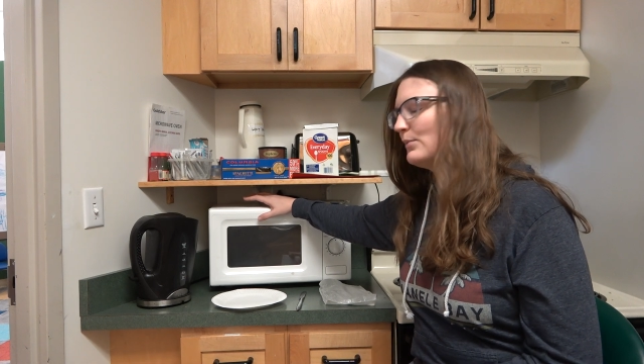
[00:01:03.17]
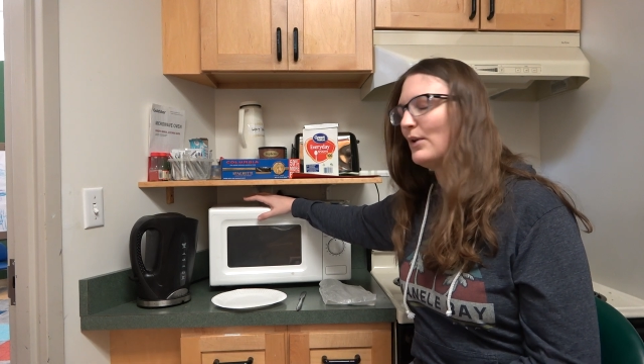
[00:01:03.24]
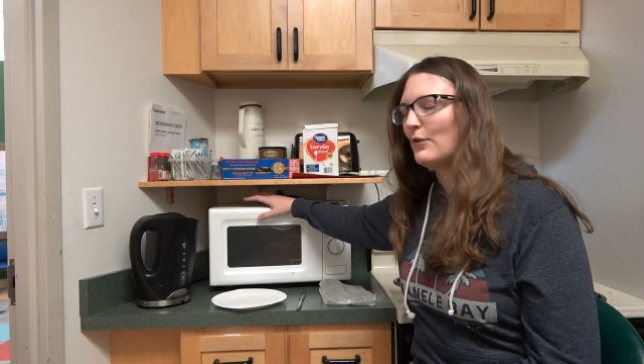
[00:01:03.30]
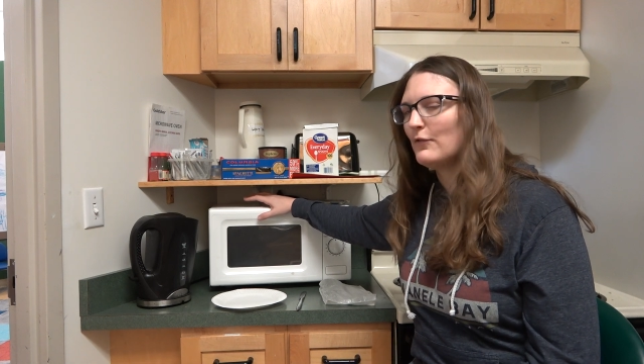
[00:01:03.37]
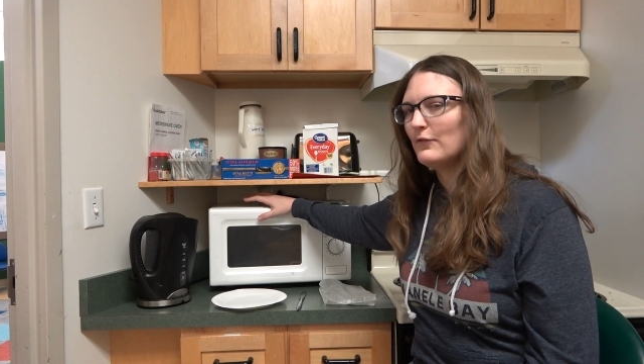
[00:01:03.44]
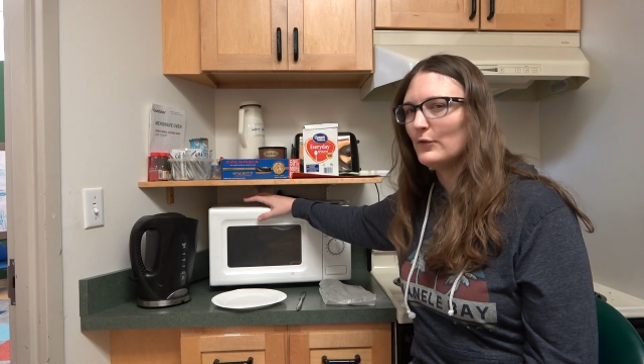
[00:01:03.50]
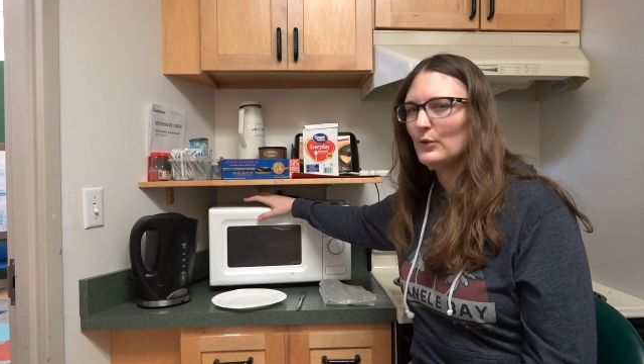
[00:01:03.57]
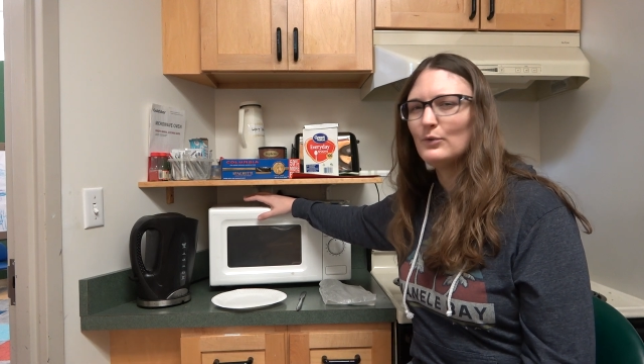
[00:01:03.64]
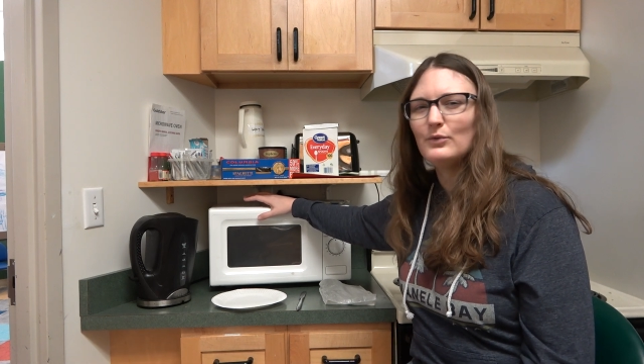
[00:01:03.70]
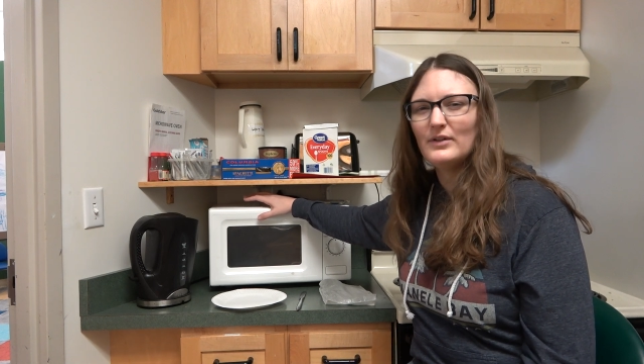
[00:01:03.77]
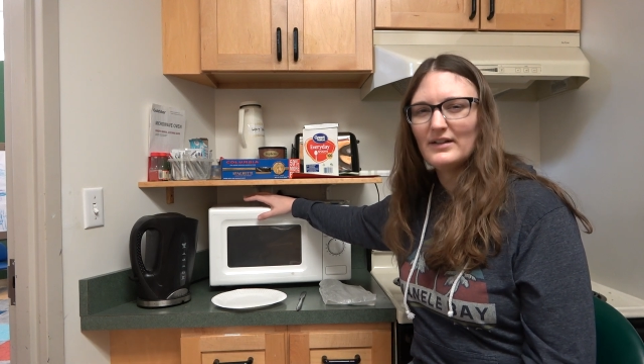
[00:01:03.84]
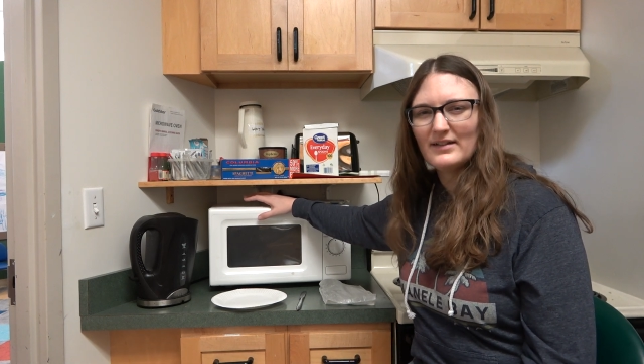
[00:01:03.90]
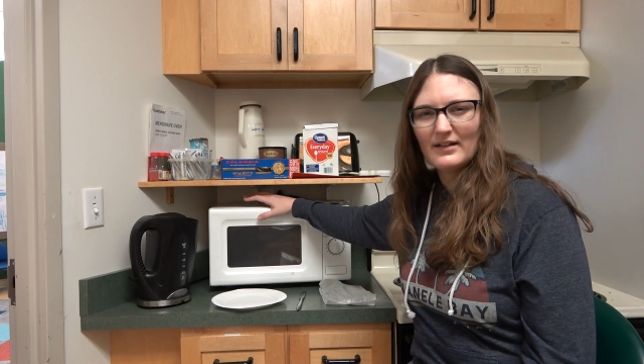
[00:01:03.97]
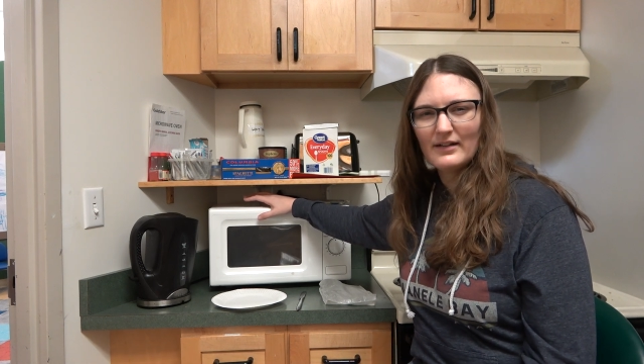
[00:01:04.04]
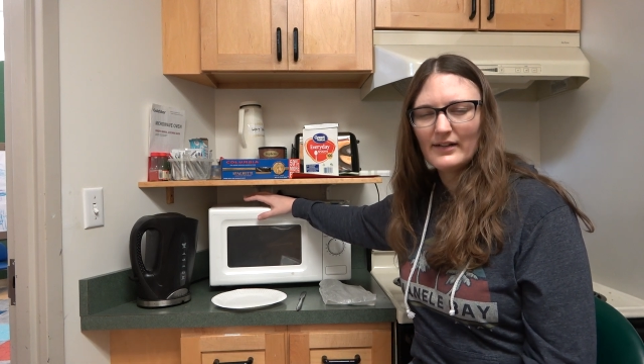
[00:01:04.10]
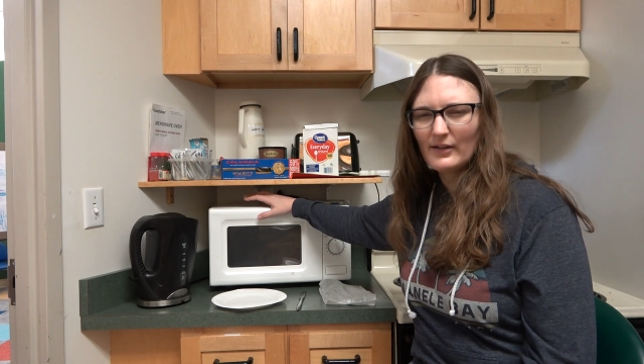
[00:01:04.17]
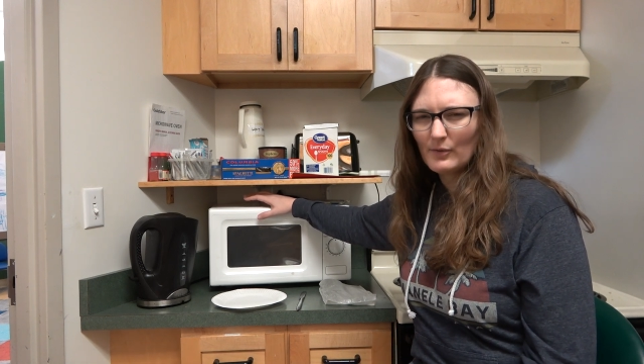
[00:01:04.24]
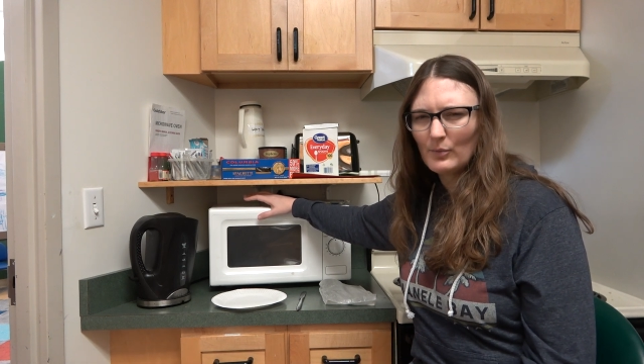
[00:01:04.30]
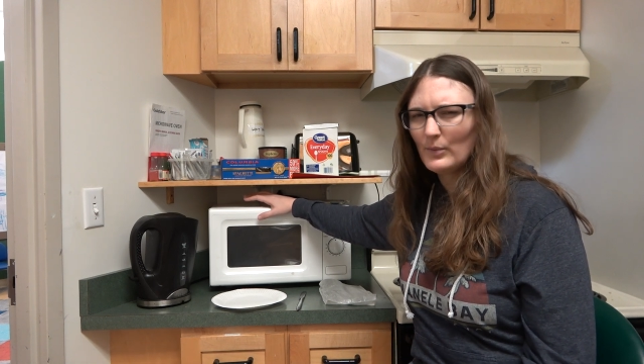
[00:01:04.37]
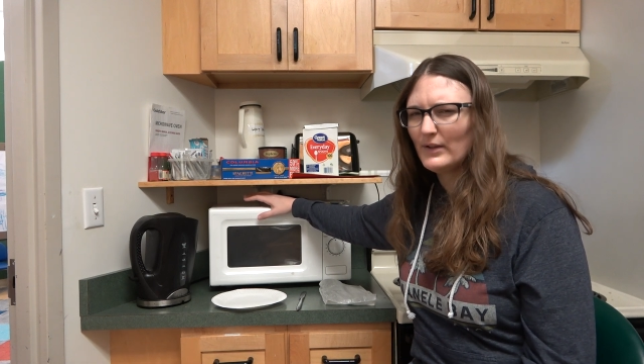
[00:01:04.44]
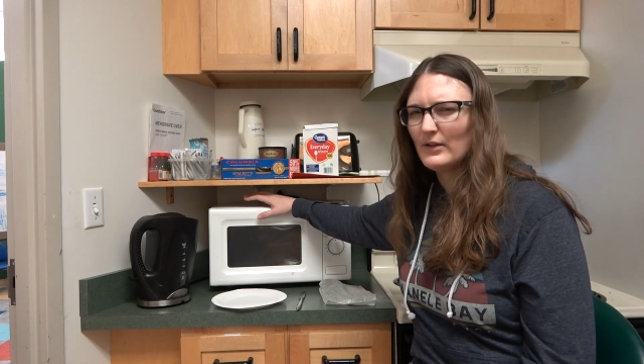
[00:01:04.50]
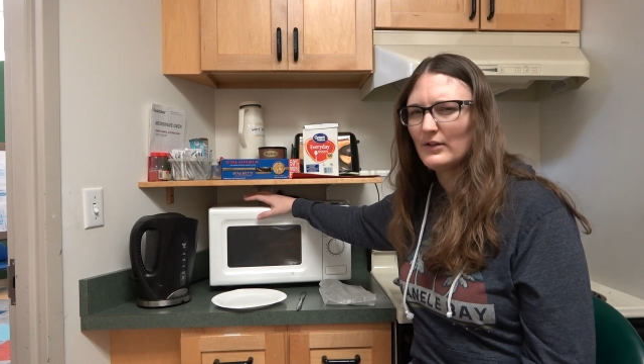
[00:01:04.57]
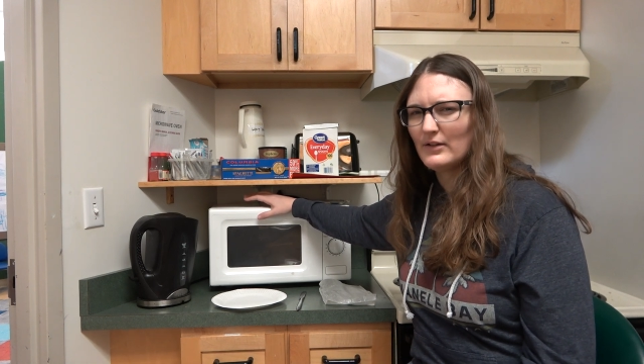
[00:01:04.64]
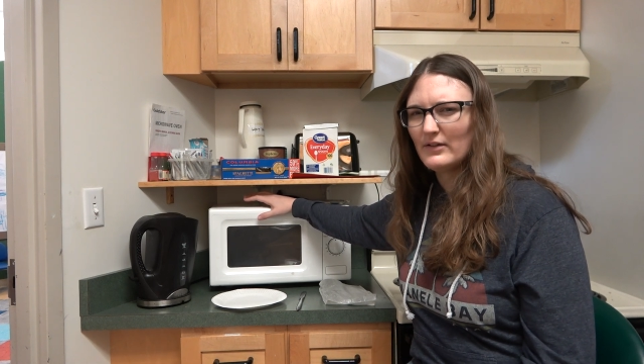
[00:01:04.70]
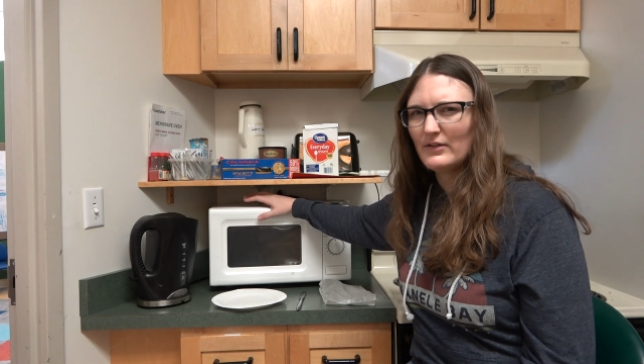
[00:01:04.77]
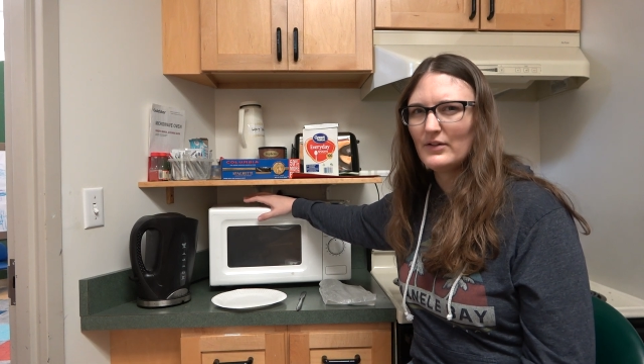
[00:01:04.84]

with food it's a little weird.